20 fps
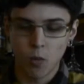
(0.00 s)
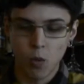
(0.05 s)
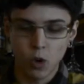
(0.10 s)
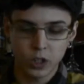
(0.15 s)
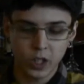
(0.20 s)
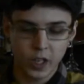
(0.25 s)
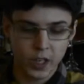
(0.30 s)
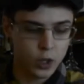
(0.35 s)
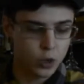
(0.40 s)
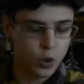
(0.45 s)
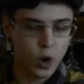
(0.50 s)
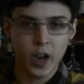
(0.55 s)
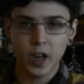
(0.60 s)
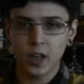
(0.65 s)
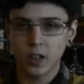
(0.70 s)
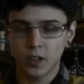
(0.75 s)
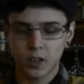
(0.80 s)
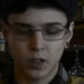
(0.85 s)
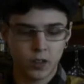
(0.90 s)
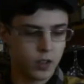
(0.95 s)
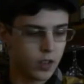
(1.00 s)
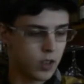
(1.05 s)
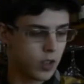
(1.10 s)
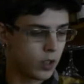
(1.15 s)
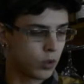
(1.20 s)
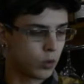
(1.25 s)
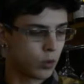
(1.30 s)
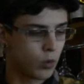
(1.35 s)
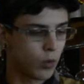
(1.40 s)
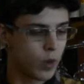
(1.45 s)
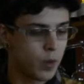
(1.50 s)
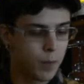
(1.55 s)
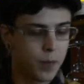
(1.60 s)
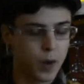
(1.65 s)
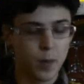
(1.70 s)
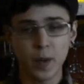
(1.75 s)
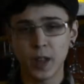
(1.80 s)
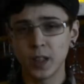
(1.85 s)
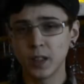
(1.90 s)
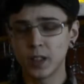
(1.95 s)
what I tried to
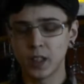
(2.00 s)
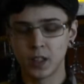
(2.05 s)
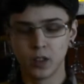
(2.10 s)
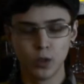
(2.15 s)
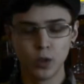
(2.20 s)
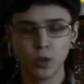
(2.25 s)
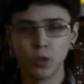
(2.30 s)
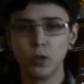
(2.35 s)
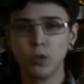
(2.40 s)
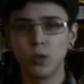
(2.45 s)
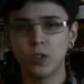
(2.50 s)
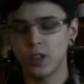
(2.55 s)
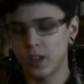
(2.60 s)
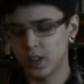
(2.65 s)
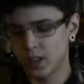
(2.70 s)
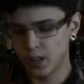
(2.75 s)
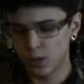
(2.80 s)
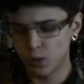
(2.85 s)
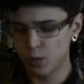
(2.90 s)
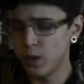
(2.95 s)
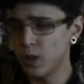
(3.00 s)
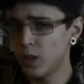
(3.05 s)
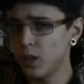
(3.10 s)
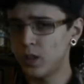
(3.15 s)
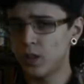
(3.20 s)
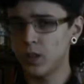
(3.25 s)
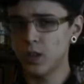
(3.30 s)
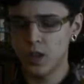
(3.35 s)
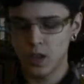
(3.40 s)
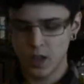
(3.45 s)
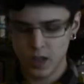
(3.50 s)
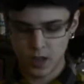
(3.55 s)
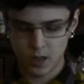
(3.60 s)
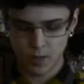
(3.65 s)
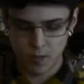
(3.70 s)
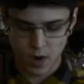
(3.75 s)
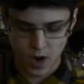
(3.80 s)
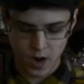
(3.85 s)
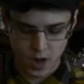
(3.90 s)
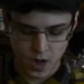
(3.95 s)
implement and use as a sweet
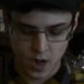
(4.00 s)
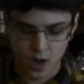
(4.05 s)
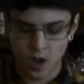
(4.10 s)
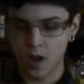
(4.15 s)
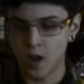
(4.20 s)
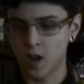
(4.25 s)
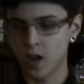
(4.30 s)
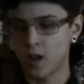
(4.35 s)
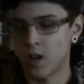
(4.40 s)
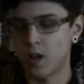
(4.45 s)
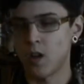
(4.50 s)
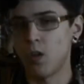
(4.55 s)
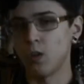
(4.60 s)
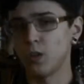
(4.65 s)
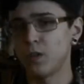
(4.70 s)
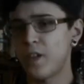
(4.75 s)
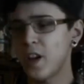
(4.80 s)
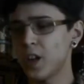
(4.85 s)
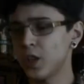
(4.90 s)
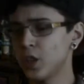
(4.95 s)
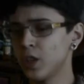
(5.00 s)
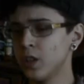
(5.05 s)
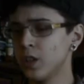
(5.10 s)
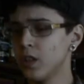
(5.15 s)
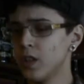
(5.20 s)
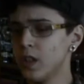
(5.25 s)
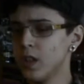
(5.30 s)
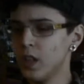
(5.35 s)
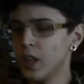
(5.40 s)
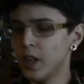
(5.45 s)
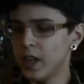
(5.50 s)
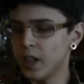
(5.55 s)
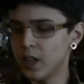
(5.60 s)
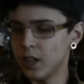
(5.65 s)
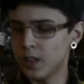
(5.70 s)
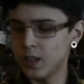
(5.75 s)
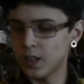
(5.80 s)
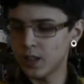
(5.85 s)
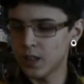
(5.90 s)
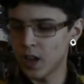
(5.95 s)
in my old-fashioned
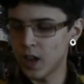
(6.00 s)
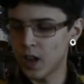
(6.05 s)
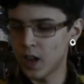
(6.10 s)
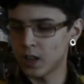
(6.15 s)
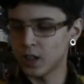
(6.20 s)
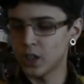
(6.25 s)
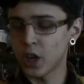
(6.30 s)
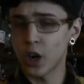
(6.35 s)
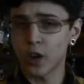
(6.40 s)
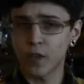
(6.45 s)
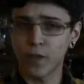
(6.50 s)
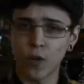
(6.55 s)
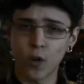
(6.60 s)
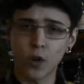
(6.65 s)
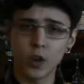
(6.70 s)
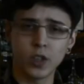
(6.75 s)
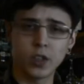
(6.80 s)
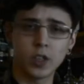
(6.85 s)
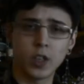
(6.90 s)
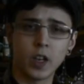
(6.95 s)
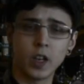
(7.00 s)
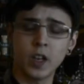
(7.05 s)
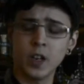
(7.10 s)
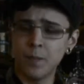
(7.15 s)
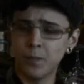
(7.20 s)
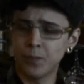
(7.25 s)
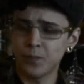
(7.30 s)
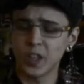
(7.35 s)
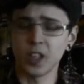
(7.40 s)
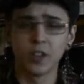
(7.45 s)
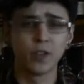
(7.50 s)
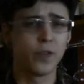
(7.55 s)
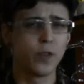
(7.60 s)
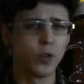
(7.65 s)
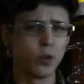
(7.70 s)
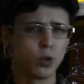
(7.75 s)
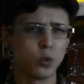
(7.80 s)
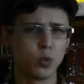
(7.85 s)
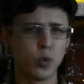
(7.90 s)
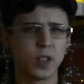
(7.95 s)
is dark forest honey
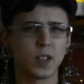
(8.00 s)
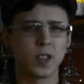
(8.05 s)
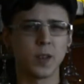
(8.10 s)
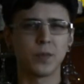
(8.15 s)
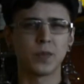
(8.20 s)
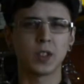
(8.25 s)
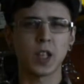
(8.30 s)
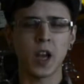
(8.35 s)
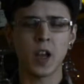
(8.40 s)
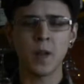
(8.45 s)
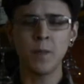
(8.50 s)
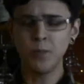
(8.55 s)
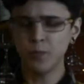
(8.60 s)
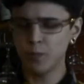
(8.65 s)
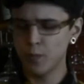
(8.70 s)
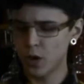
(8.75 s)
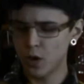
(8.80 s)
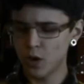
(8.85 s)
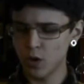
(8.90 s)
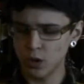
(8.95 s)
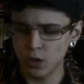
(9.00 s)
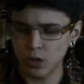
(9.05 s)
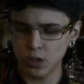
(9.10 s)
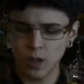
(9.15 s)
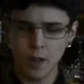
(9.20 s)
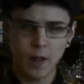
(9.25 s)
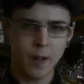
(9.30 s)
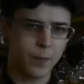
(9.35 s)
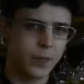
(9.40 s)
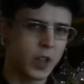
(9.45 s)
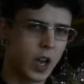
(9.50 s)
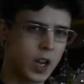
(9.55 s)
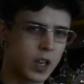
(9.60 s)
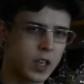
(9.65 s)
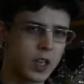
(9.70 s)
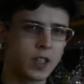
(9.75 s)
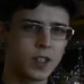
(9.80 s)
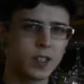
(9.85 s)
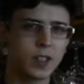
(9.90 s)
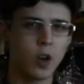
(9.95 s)
infused with some thyme, because the
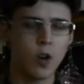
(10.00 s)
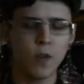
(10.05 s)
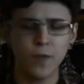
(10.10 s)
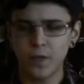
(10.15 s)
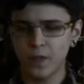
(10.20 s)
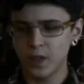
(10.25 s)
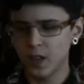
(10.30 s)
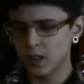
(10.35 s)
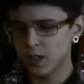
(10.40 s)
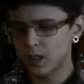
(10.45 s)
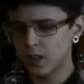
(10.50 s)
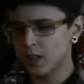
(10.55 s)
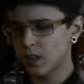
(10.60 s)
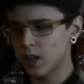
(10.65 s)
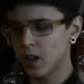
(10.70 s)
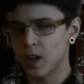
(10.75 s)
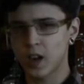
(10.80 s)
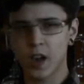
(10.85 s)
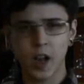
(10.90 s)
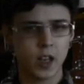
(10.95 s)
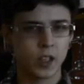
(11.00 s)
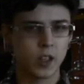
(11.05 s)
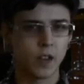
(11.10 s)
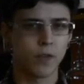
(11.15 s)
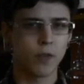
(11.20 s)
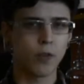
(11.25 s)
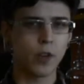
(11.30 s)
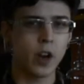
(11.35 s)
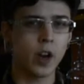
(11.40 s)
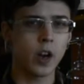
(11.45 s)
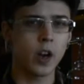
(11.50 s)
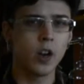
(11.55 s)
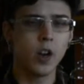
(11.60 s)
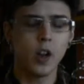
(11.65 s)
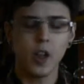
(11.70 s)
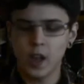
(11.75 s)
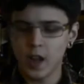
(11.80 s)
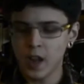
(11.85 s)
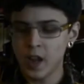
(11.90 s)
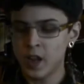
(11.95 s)
honey itself is kind of rare
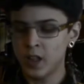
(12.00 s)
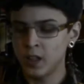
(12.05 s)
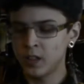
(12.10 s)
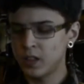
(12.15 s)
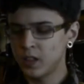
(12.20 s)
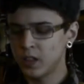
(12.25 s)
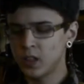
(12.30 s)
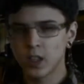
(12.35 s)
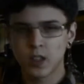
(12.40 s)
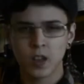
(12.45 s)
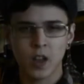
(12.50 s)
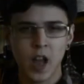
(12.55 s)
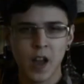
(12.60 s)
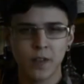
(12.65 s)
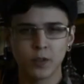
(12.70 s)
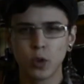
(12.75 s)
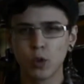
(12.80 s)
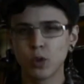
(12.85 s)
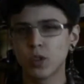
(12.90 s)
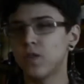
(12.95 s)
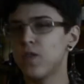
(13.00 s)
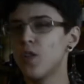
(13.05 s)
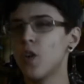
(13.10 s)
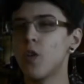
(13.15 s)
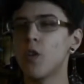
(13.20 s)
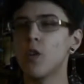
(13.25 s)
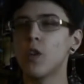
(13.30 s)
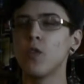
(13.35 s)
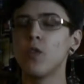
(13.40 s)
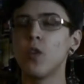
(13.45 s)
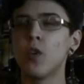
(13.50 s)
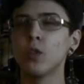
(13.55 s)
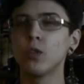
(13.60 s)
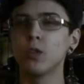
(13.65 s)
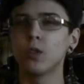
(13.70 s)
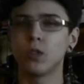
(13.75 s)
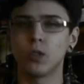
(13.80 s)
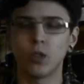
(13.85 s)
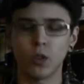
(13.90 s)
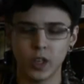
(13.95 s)
and it doesn't have those floral
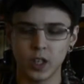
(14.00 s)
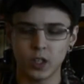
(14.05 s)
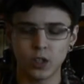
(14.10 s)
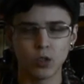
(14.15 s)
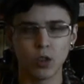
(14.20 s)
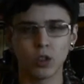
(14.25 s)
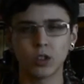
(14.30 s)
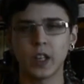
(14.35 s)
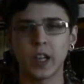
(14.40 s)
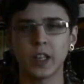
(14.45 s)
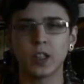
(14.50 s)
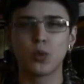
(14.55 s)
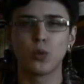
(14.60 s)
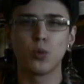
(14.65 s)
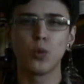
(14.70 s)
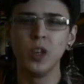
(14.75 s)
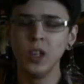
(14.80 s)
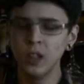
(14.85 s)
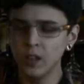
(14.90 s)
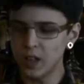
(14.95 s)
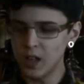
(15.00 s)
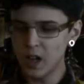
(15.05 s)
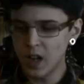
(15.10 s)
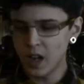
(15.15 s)
notes. No, it's not that sweet.